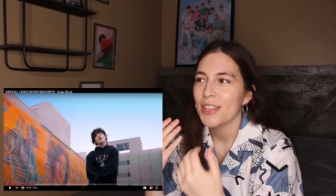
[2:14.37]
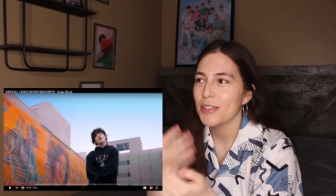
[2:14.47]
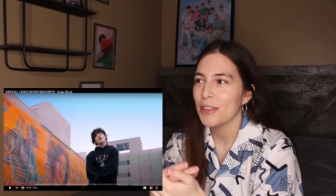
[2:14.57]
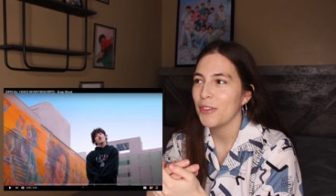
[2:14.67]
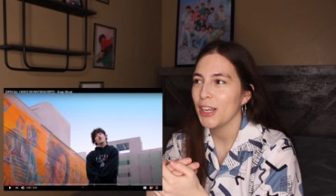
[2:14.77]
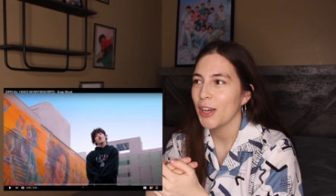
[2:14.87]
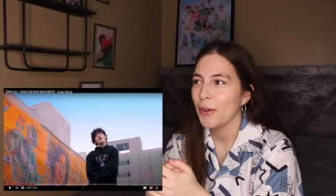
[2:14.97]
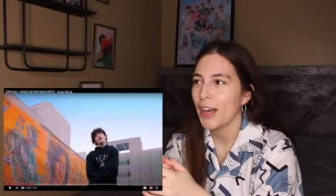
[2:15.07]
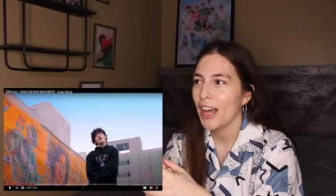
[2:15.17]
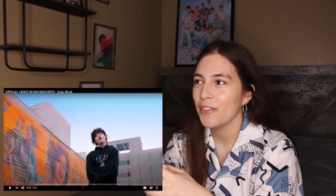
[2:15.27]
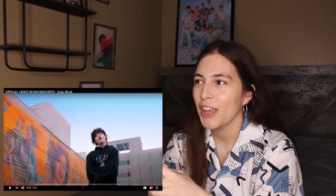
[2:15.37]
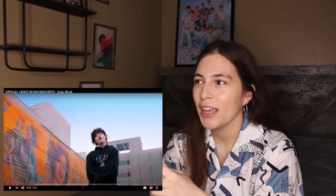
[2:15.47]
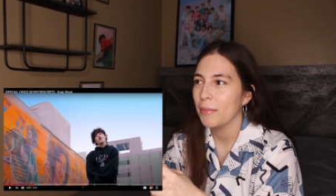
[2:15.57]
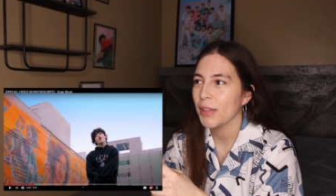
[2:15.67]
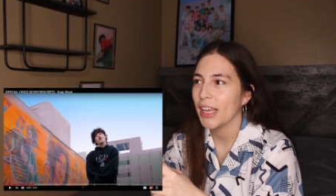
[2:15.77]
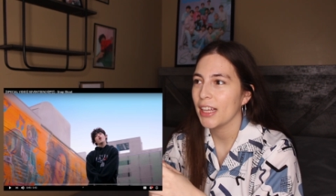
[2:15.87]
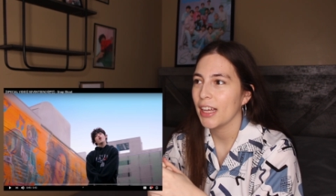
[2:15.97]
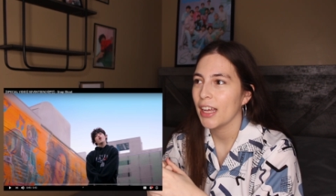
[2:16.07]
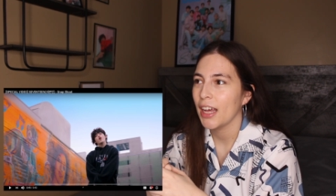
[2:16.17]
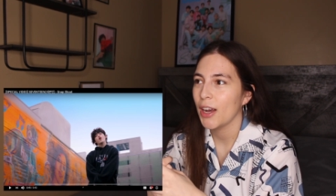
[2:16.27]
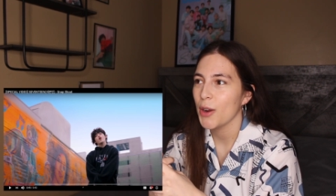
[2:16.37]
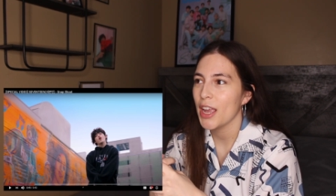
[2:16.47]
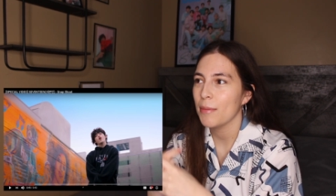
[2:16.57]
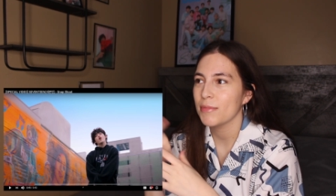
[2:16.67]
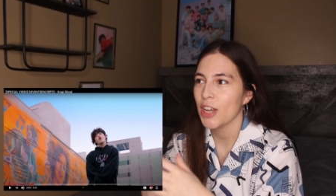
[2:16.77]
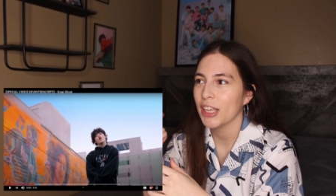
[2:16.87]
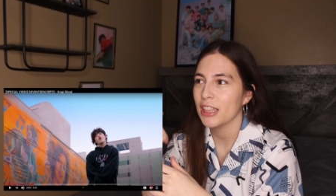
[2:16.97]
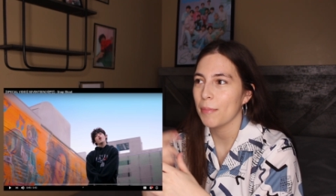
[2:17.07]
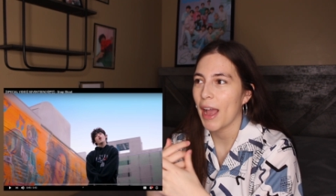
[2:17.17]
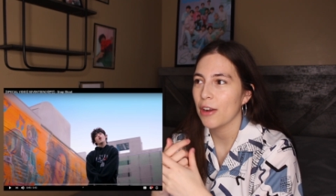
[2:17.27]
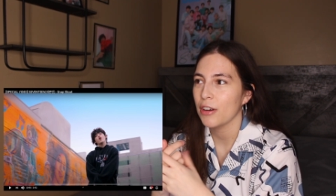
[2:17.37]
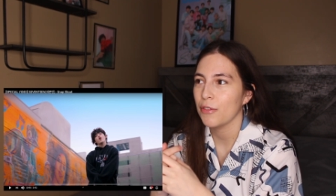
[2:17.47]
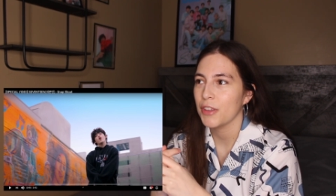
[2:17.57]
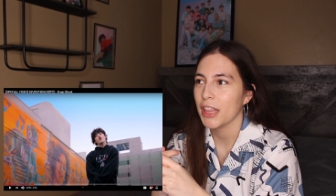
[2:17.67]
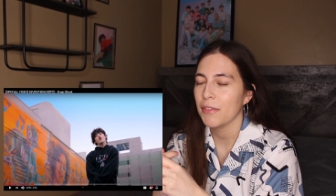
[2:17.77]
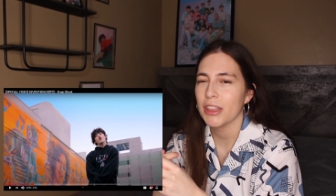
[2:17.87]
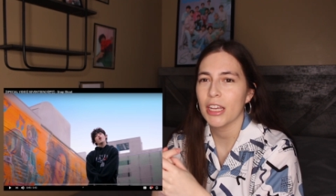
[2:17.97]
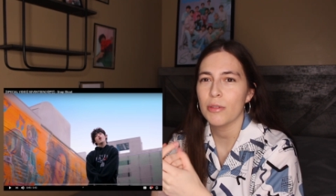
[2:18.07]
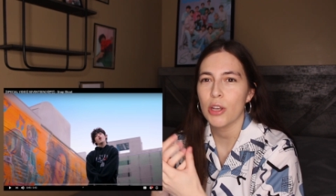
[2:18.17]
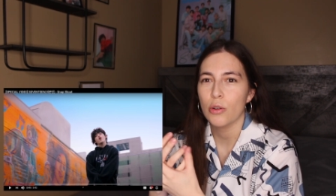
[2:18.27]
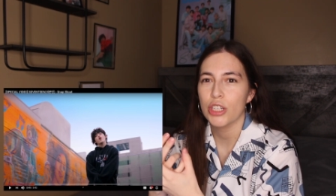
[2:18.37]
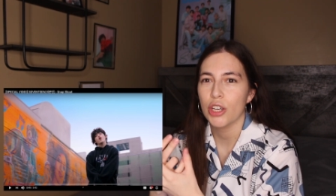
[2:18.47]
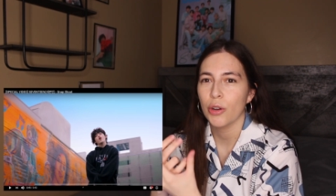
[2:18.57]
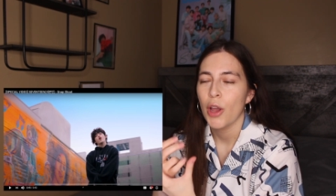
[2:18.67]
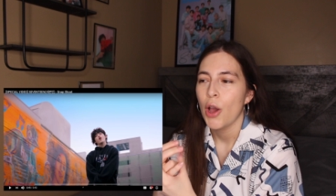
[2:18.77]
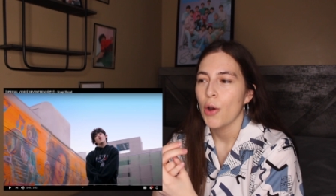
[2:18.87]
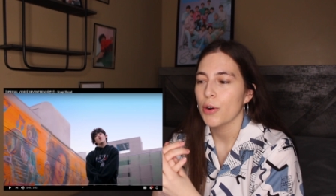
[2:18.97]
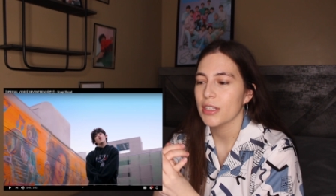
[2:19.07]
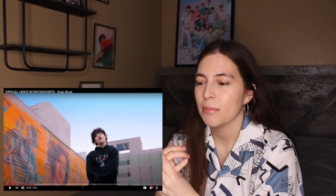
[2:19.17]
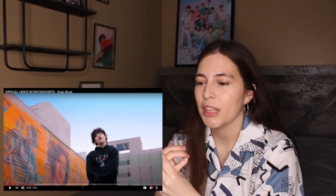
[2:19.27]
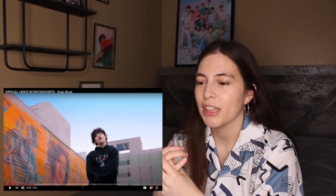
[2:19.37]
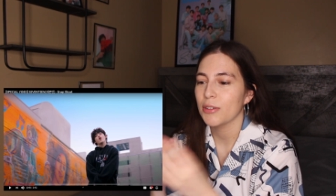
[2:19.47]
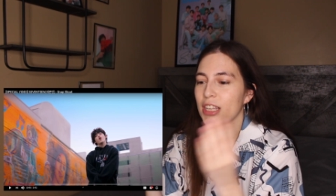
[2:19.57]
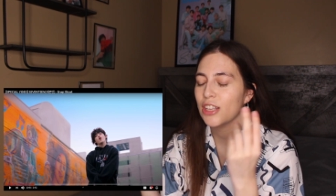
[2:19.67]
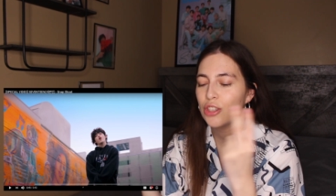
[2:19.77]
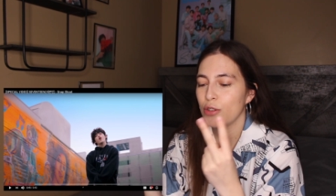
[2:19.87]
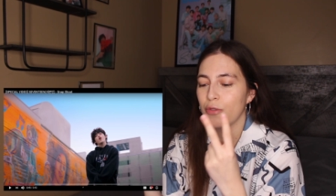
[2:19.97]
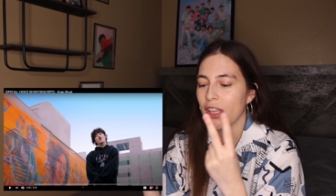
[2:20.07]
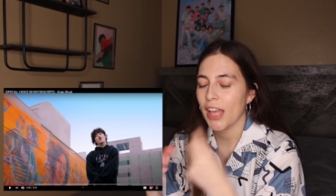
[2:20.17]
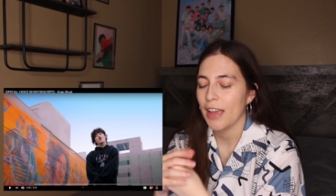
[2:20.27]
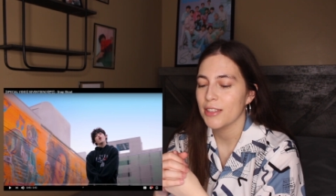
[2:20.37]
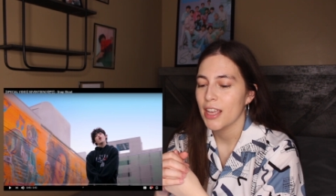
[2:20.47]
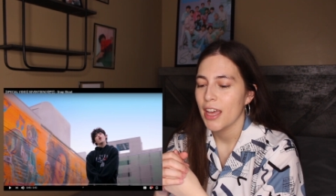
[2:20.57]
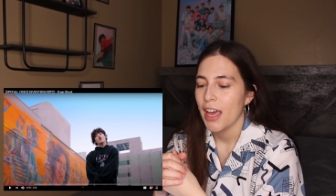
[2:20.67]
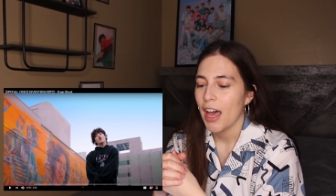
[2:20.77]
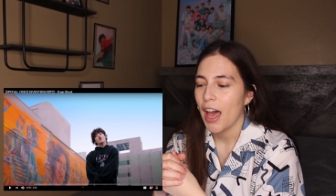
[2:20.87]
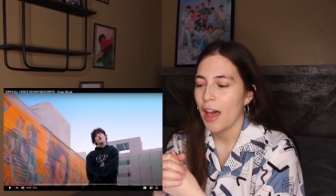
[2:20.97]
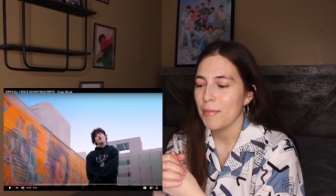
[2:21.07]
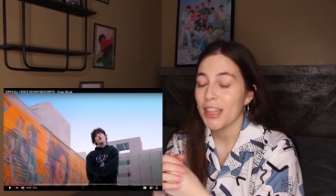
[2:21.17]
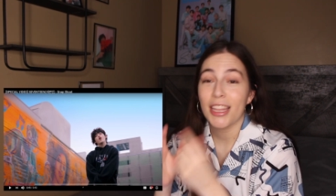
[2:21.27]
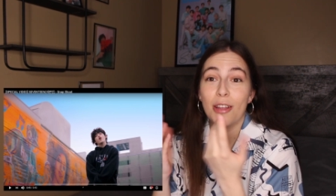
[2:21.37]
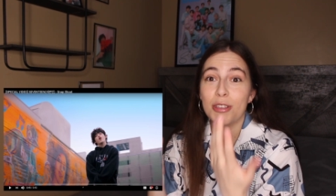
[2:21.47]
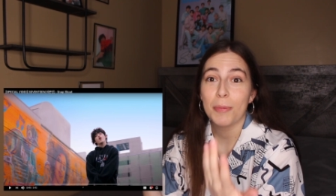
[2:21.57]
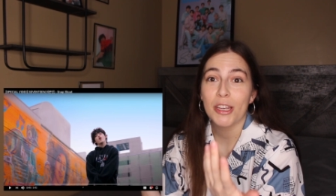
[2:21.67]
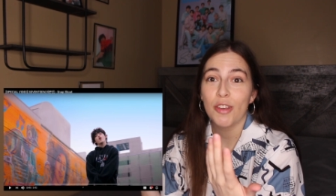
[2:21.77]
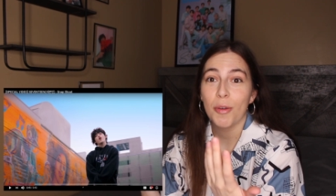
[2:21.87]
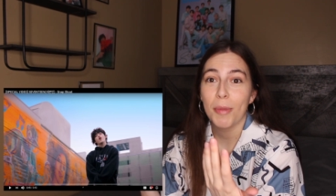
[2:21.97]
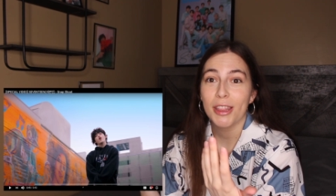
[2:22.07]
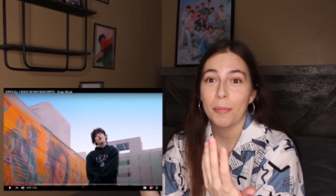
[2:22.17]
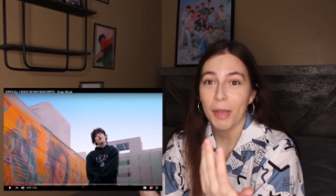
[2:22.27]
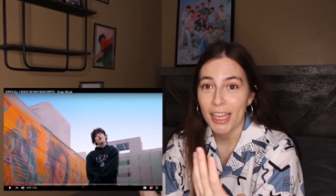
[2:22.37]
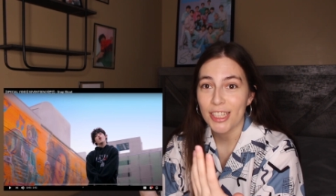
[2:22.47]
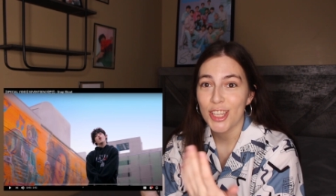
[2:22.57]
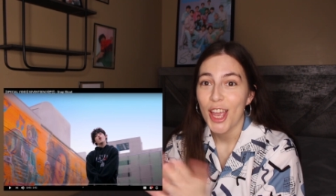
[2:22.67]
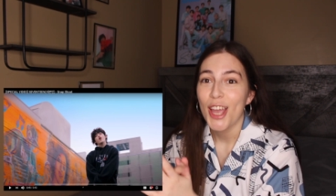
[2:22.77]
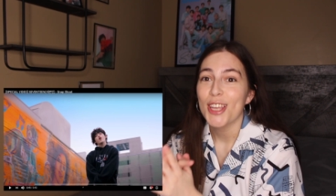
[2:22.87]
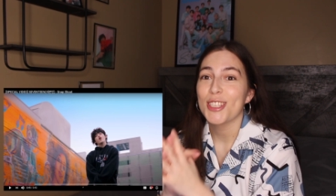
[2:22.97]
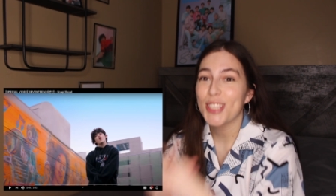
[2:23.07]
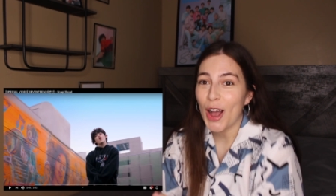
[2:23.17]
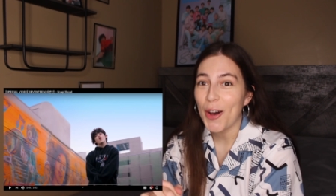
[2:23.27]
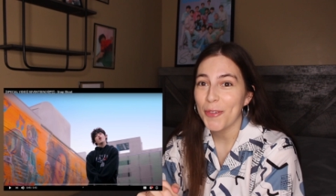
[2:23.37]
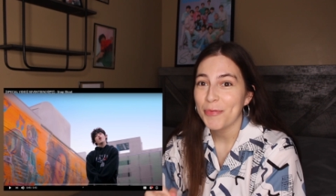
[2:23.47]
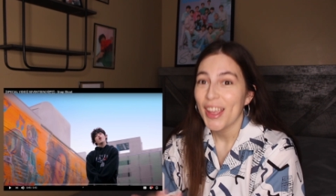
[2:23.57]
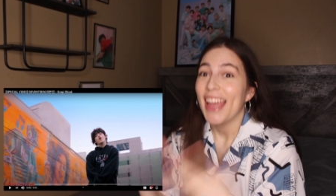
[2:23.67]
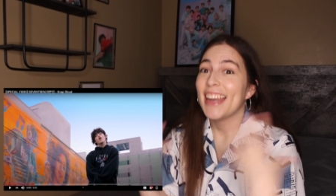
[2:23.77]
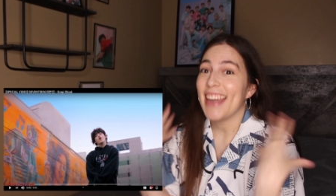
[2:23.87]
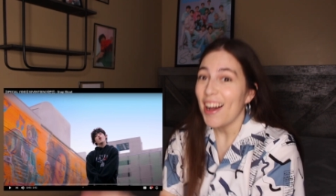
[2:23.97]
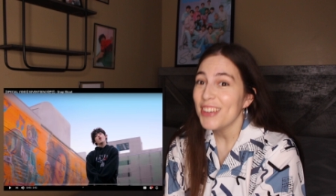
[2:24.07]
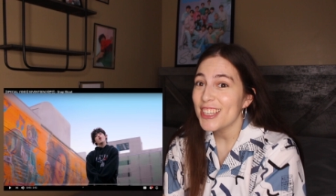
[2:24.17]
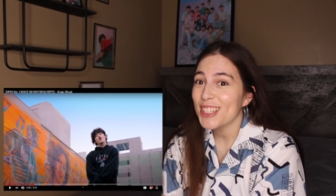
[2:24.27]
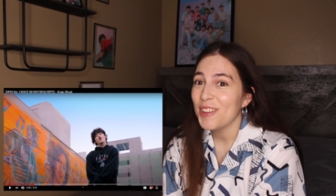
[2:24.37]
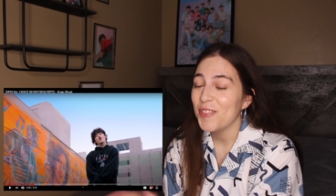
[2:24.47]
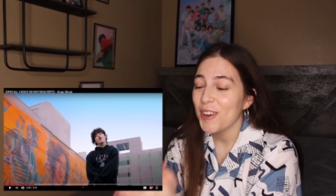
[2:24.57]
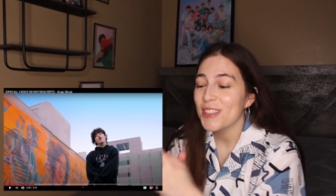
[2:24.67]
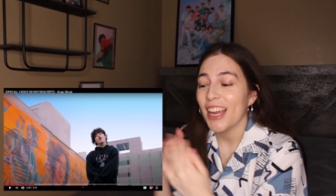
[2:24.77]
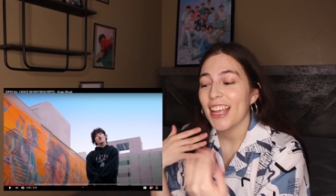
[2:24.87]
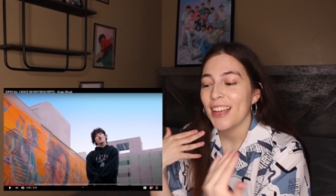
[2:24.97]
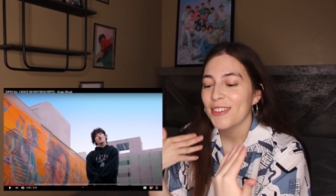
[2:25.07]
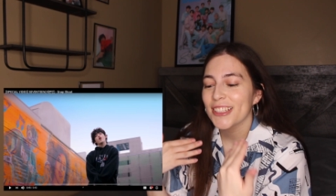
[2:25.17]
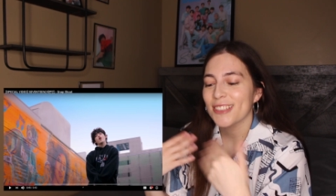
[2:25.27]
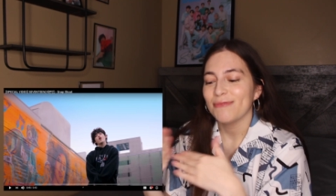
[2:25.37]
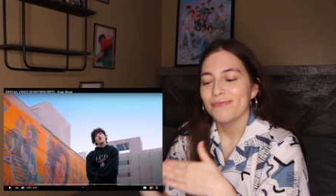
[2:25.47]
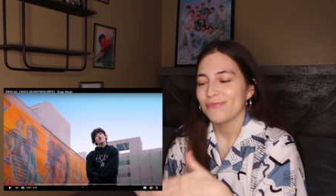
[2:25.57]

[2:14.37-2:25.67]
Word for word: There's a video of him like uh, him talking in the background of V Live. I think it was Hoshi or, or something. There's like two V Lives, um, and then there was a picture of him at the beach. So now it just confirms that it was.